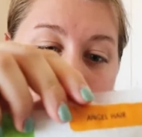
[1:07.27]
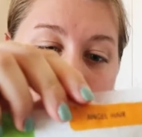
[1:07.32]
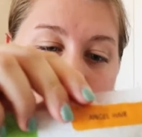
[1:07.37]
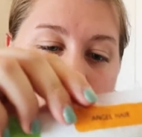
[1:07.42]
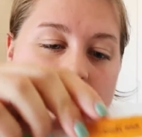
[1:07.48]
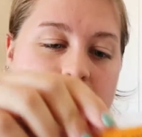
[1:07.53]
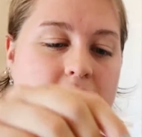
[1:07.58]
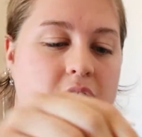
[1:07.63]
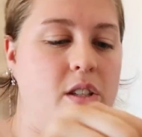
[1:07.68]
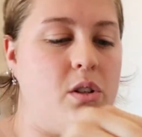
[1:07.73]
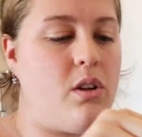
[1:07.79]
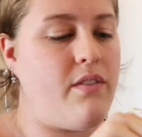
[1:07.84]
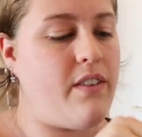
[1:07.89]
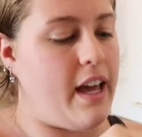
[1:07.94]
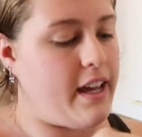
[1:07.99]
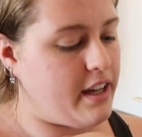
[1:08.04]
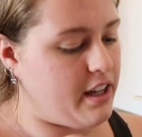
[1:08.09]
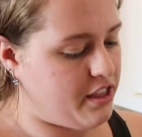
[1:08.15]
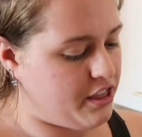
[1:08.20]
So this is sort
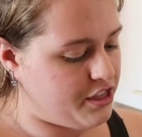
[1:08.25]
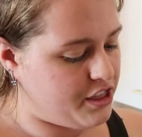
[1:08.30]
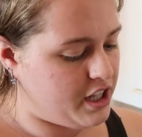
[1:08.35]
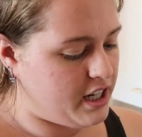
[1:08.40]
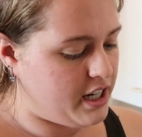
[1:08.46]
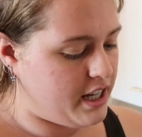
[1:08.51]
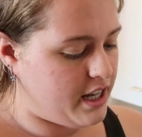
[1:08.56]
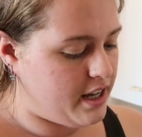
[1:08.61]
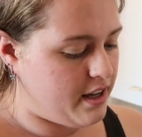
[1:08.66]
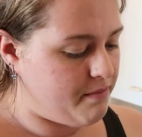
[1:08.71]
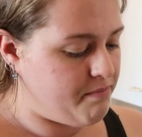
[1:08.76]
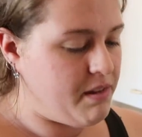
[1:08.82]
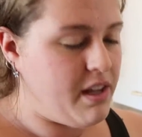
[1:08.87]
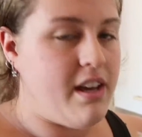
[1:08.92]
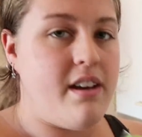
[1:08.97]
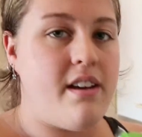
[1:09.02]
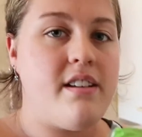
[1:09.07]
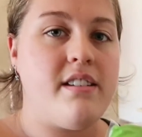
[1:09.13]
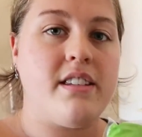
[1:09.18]
of like a thinner
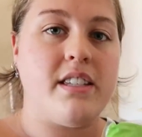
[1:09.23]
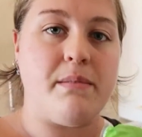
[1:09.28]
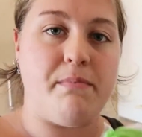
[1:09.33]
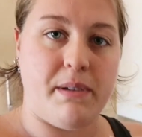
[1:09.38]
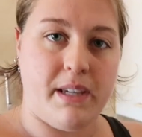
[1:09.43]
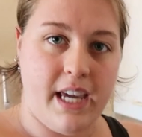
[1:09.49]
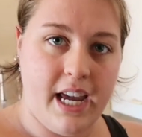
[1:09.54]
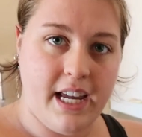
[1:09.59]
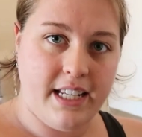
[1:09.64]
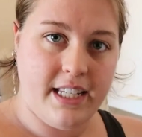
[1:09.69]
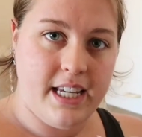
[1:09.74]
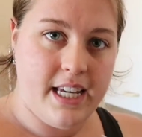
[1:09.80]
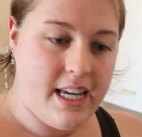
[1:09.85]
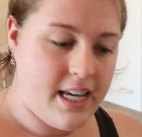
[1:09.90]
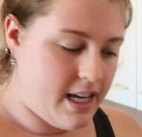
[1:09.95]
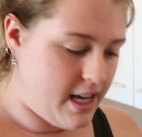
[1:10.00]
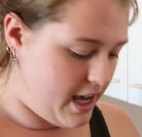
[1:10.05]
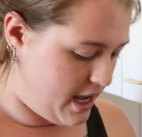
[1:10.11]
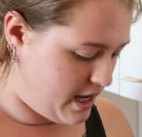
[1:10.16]

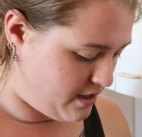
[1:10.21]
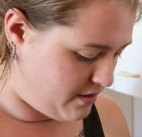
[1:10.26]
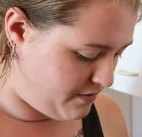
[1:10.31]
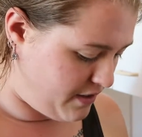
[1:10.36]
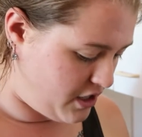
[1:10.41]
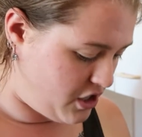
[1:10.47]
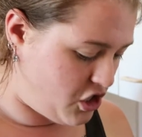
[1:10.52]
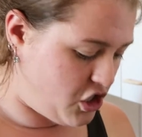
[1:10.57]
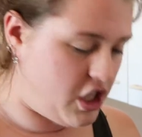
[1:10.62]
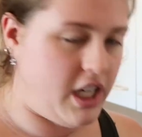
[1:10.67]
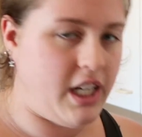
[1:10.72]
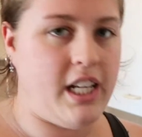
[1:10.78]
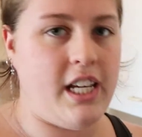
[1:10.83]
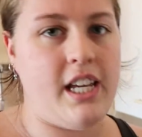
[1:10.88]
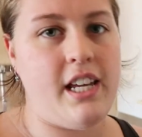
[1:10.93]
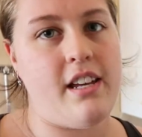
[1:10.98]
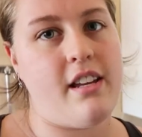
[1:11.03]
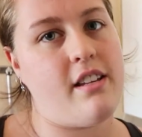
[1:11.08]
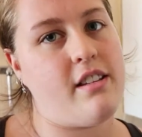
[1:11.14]
spaghetti, and
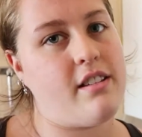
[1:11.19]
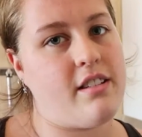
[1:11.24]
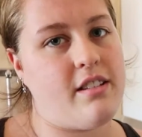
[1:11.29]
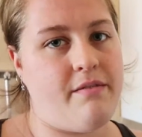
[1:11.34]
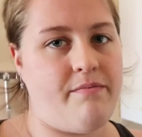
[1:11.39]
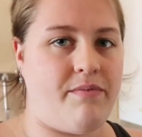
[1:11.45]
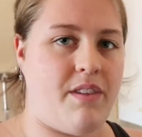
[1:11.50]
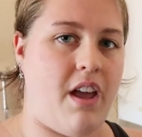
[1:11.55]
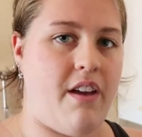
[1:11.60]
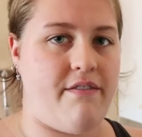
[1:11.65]
fettuccine is